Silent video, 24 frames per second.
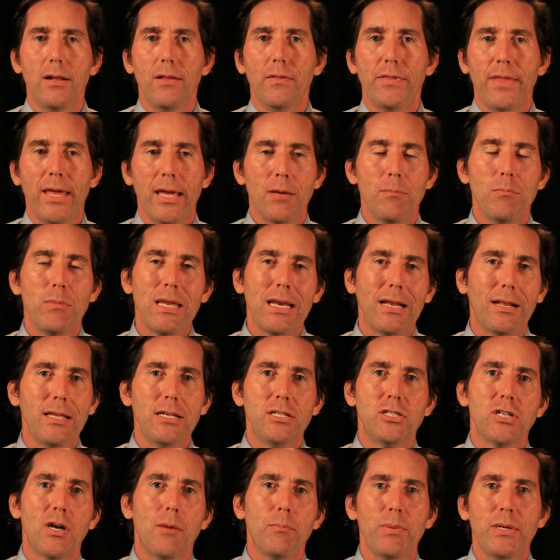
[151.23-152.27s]
they immediately
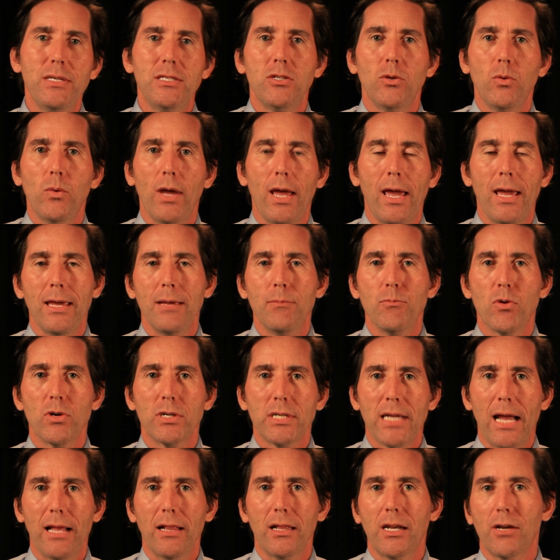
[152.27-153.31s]
jump into a
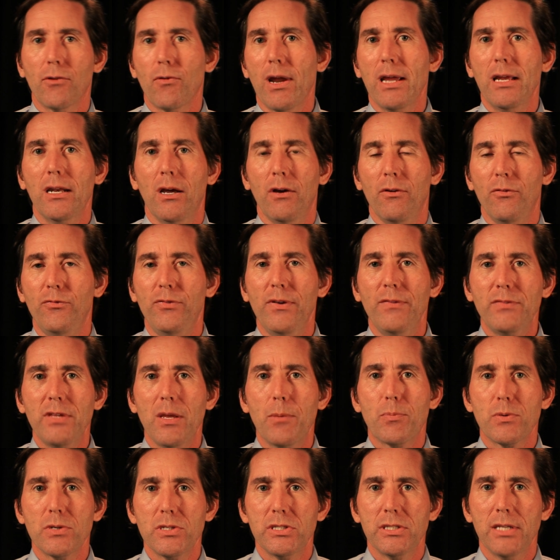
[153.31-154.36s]
mortality rate of
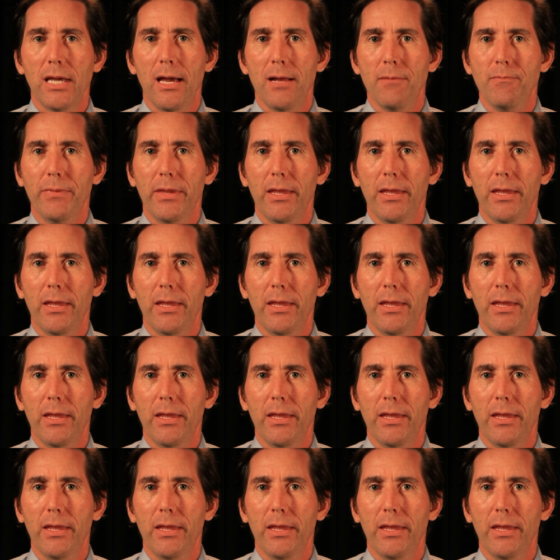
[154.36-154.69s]
50%.